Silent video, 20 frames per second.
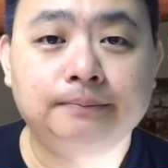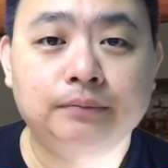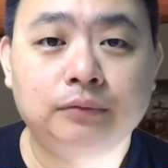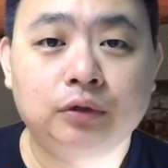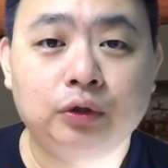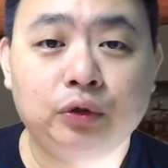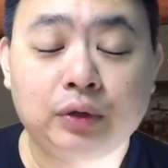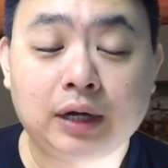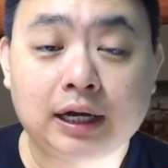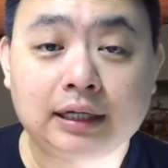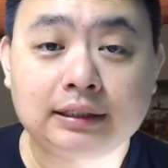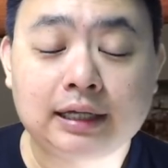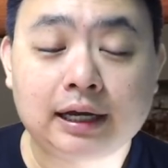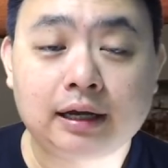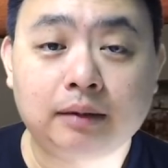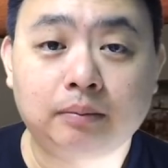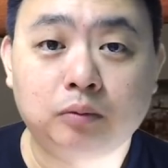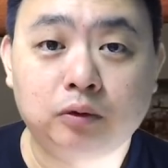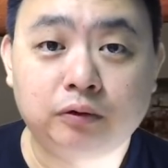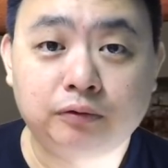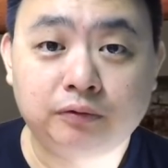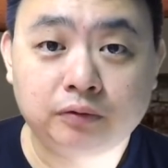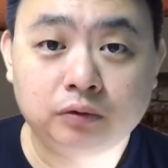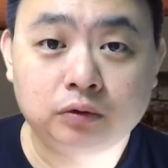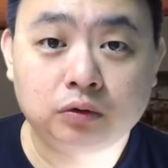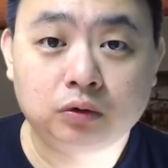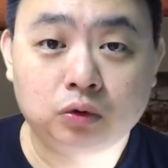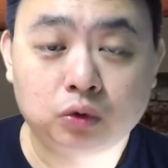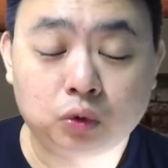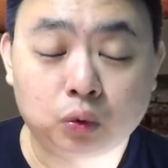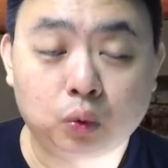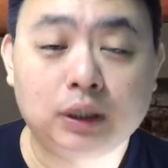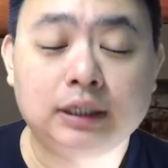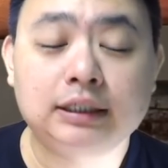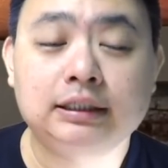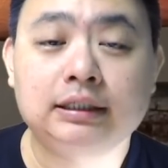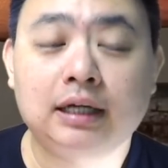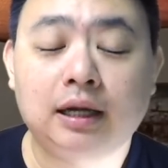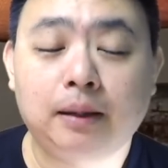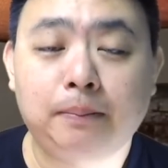you guys can move
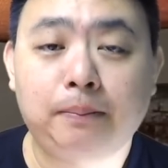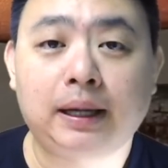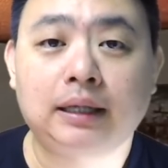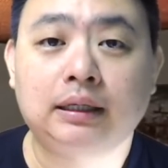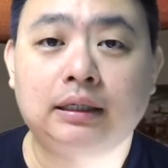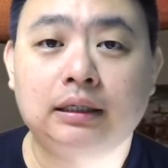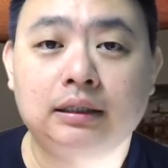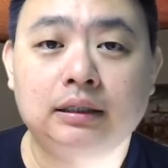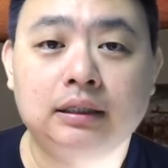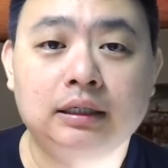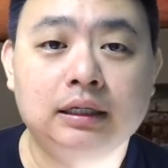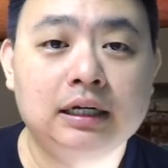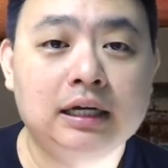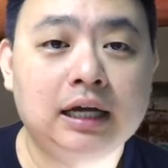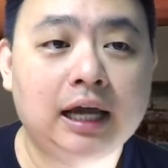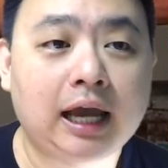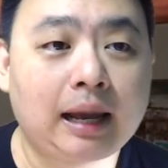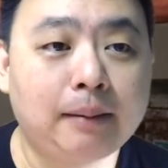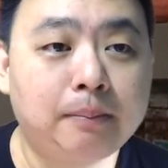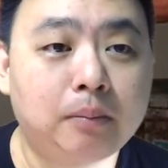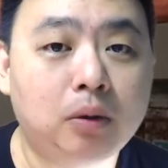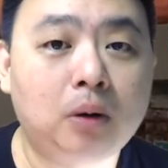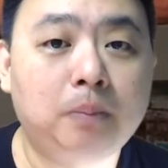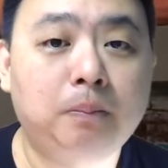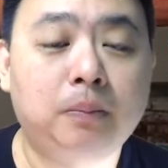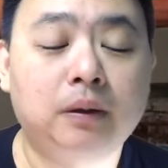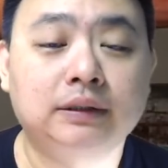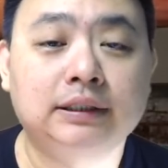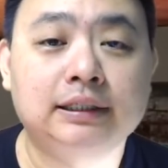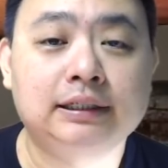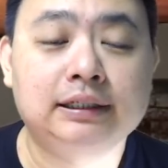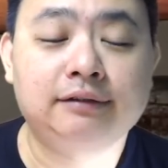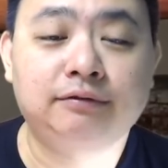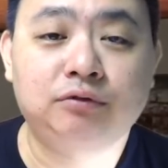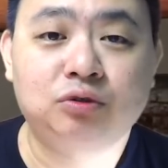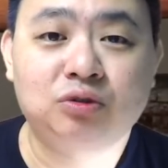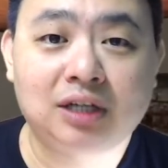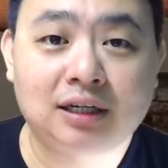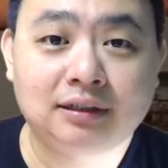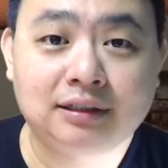towards a better and more positive
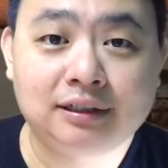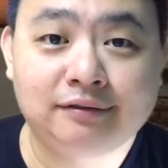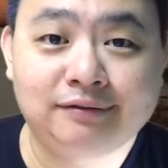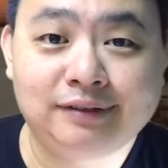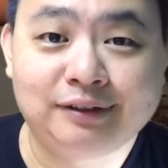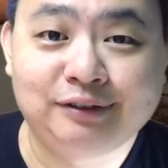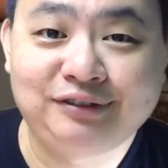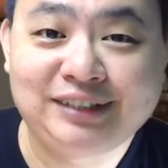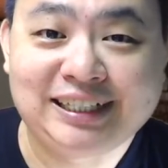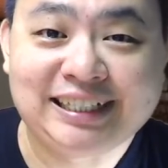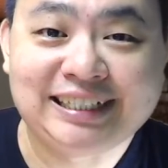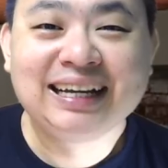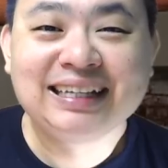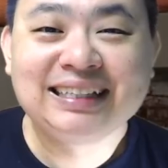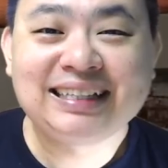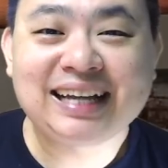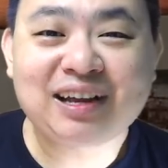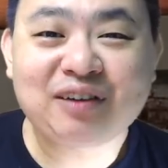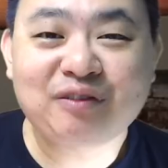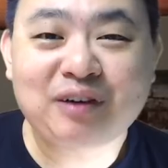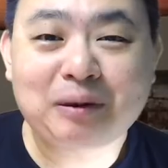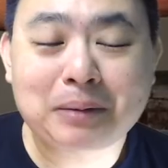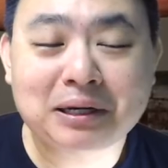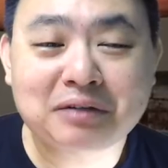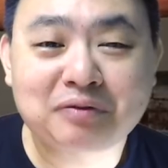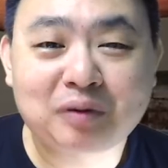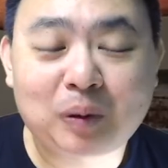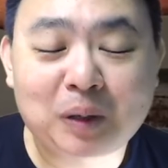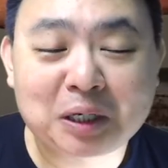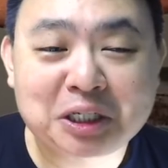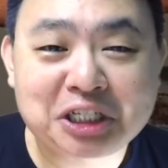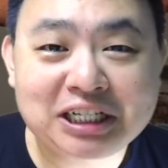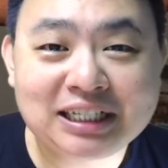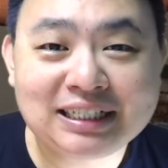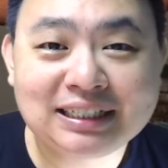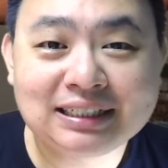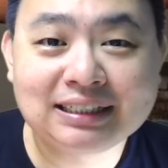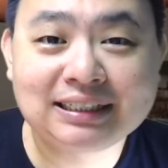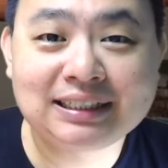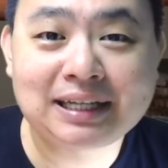2015. Thank you very much for watching
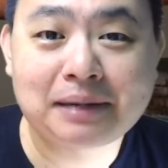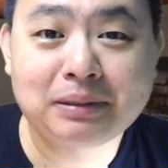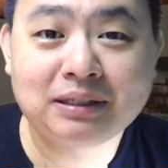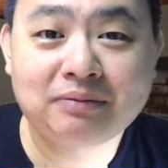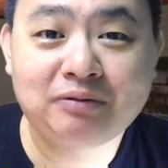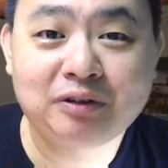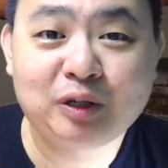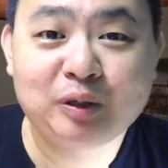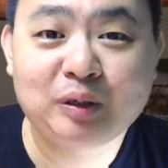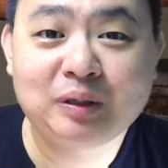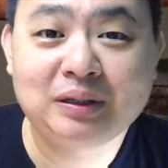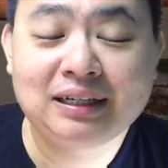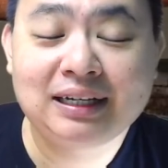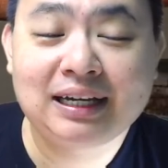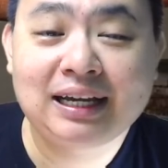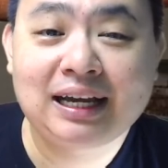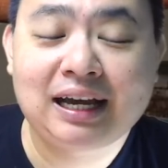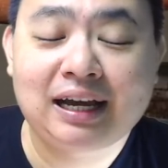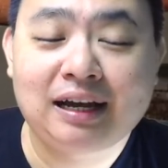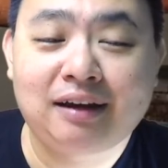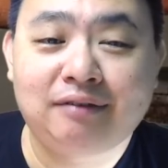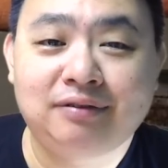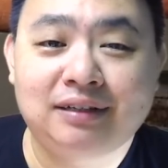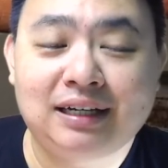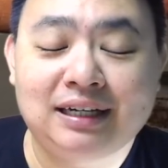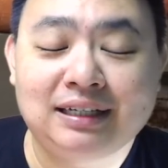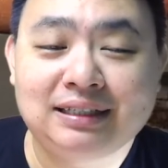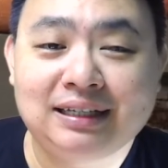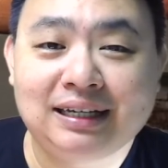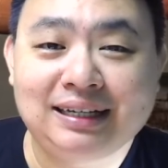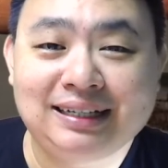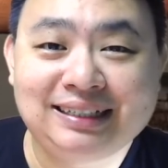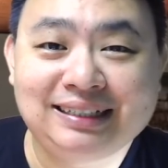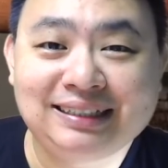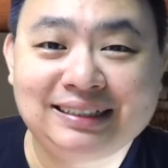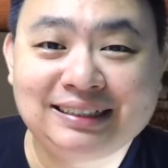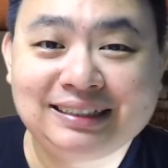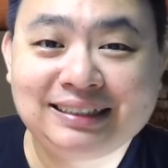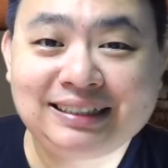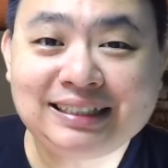Simon's video. Have a nice day.
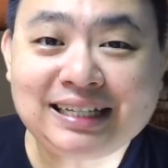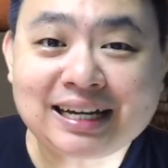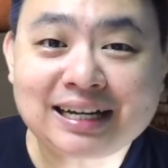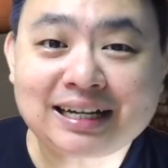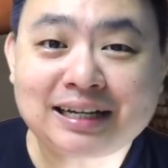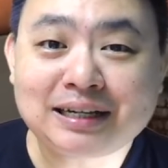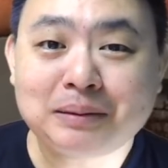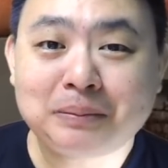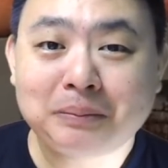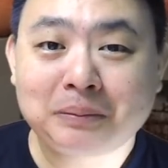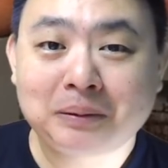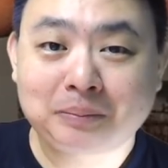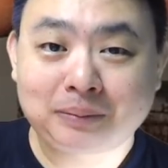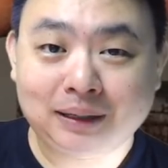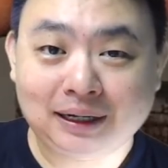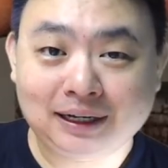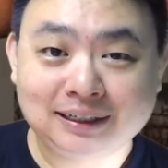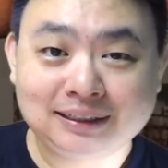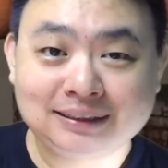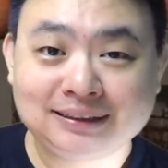See ya. Bye.